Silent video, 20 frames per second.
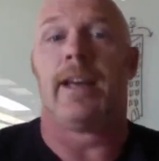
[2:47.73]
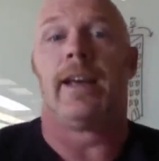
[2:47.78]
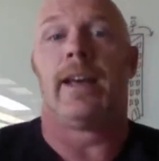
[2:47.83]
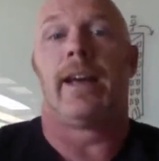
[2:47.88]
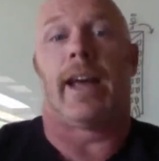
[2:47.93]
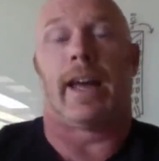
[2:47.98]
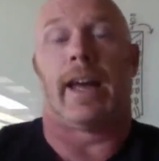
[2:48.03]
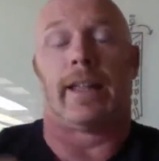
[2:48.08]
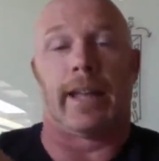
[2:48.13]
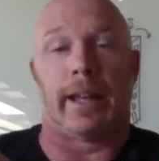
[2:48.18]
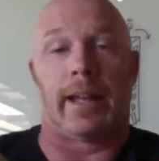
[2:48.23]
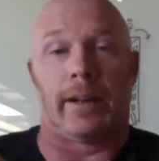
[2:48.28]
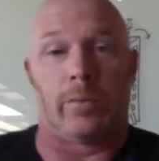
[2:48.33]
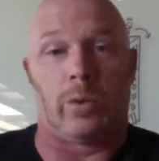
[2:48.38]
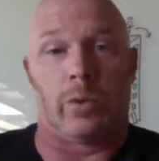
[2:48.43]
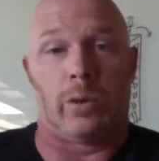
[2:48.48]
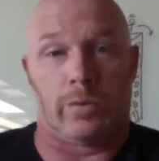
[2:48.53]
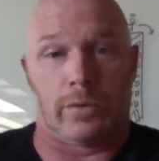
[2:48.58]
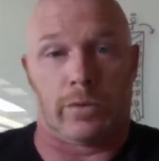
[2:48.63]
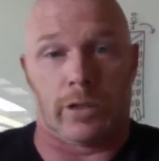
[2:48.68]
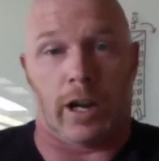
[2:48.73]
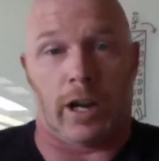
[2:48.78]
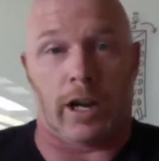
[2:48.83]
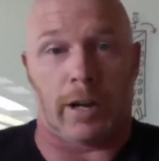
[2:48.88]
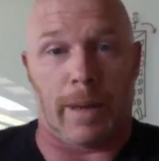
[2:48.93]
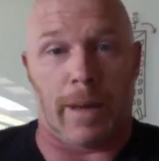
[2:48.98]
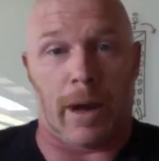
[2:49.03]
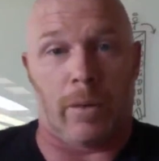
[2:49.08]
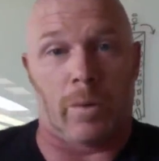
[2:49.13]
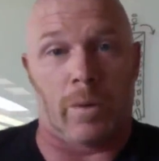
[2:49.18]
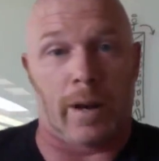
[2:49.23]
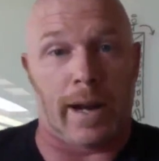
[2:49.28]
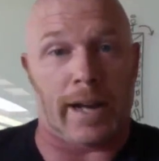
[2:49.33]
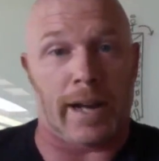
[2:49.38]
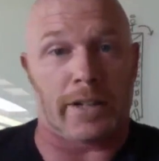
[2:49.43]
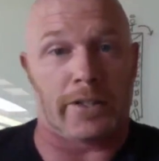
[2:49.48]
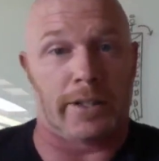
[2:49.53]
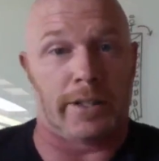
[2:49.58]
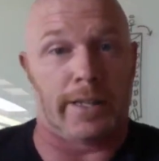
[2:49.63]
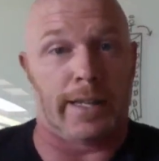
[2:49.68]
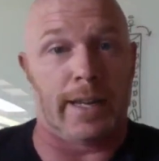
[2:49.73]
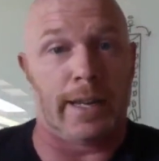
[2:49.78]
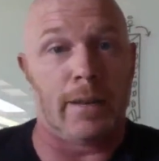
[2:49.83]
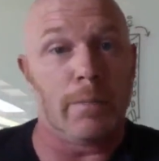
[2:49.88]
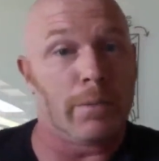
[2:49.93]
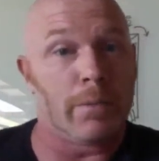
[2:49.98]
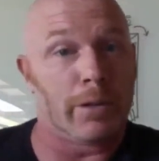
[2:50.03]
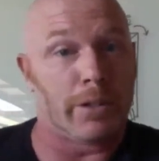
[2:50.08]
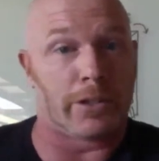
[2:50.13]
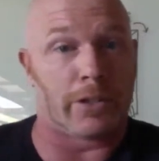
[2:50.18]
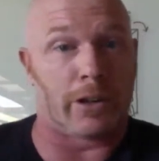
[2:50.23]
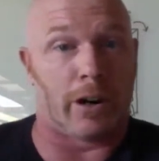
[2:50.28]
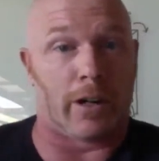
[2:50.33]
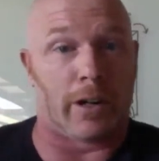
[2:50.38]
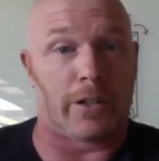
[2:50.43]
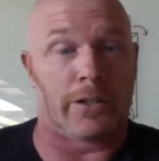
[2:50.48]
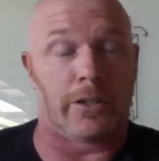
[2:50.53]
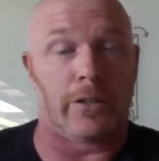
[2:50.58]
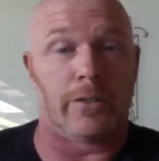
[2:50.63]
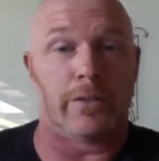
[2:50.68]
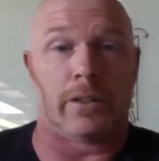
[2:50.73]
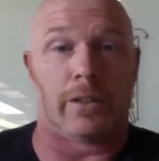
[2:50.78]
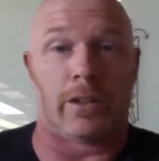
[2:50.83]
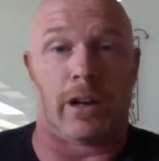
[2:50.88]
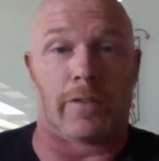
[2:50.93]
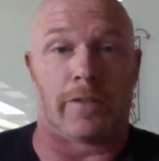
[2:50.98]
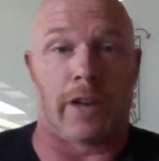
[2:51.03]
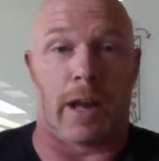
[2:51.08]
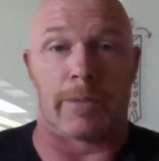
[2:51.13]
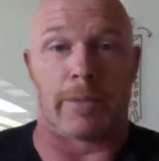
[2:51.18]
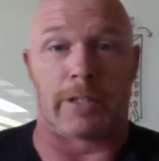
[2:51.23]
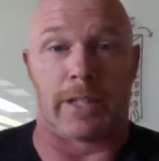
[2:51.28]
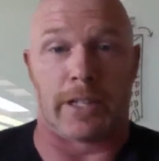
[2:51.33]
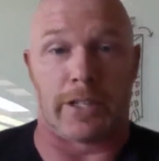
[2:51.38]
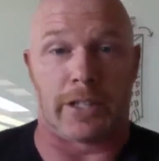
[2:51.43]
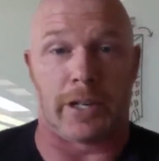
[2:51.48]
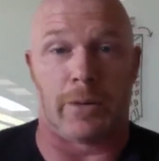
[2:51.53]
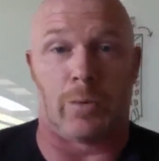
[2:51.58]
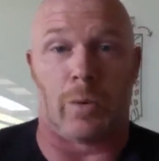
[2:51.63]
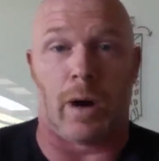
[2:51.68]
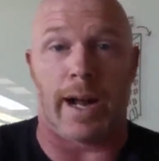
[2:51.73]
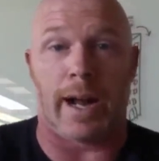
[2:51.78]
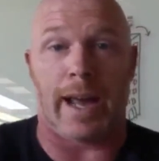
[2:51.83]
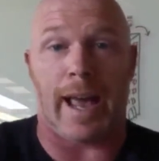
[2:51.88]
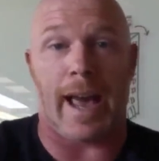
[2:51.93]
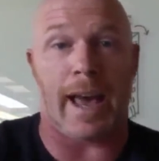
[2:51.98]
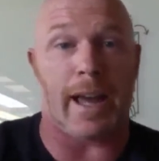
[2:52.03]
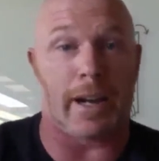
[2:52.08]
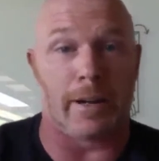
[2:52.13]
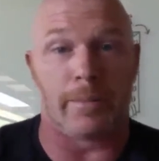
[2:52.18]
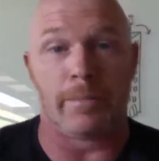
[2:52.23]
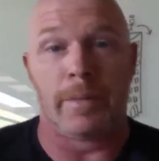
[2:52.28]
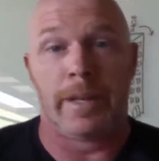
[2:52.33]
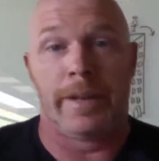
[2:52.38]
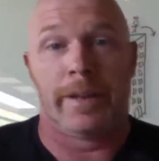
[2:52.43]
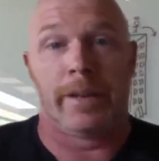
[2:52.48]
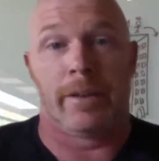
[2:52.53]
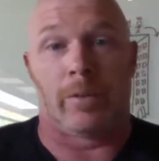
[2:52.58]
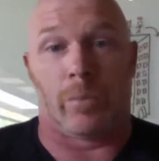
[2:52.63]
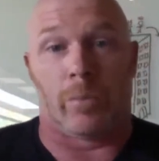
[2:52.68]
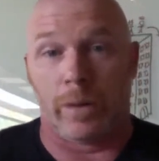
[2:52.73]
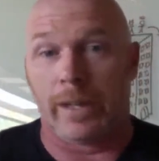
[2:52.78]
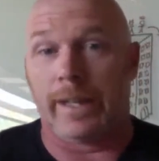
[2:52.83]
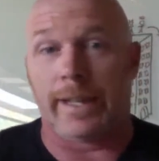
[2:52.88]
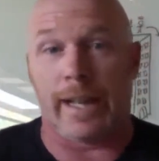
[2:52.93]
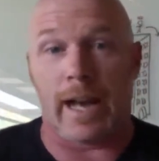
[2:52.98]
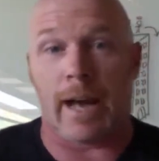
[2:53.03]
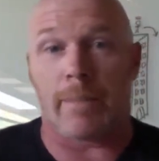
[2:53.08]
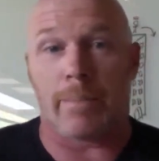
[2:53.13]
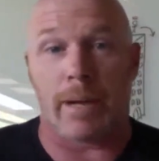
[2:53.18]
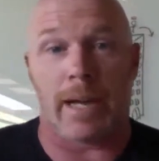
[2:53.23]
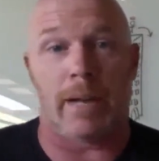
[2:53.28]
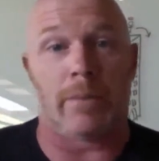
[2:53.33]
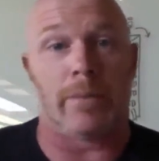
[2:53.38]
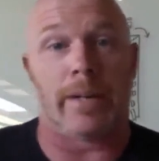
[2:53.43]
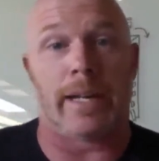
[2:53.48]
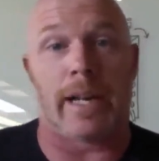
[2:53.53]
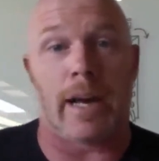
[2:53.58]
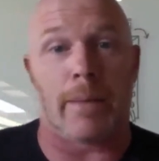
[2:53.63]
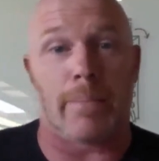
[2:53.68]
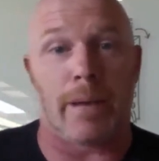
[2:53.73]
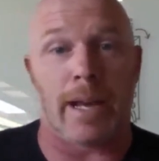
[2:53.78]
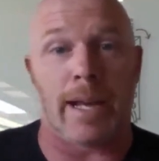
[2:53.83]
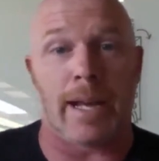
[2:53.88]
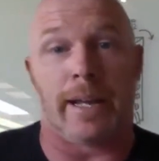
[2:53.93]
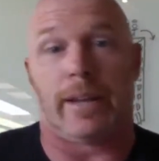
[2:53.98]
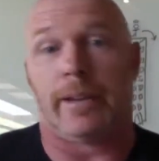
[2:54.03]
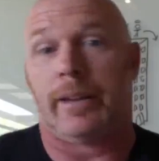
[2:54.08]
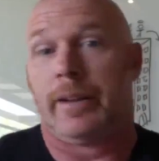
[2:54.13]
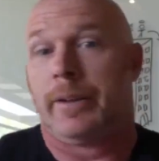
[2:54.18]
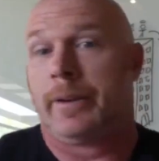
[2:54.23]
And then we'll talk about what actually the inputs are to the law of compensation and why Adam really got paid what he got paid.